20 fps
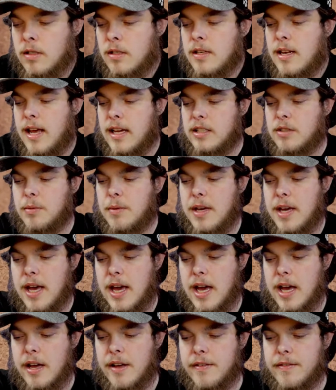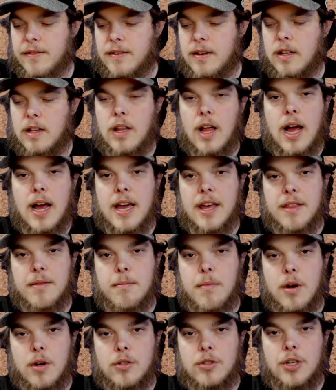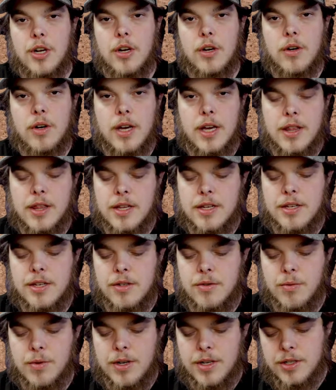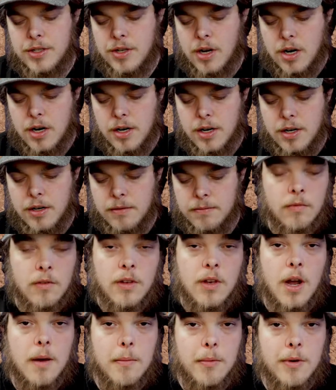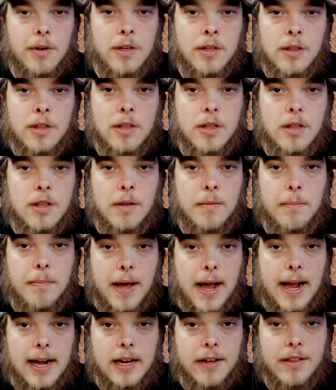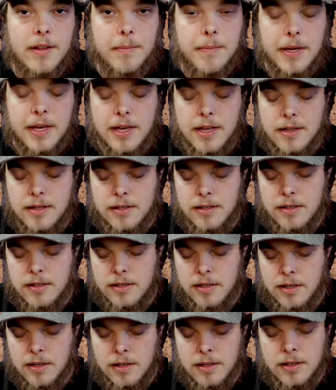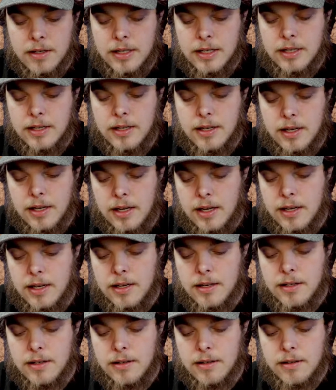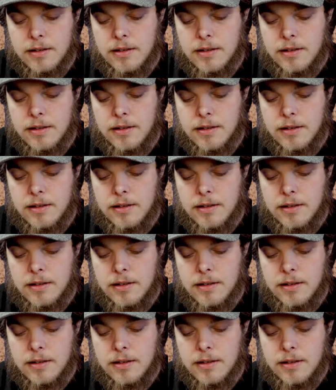Next we have Goliath Mojo, and this is when he started numbering the back of the pins, and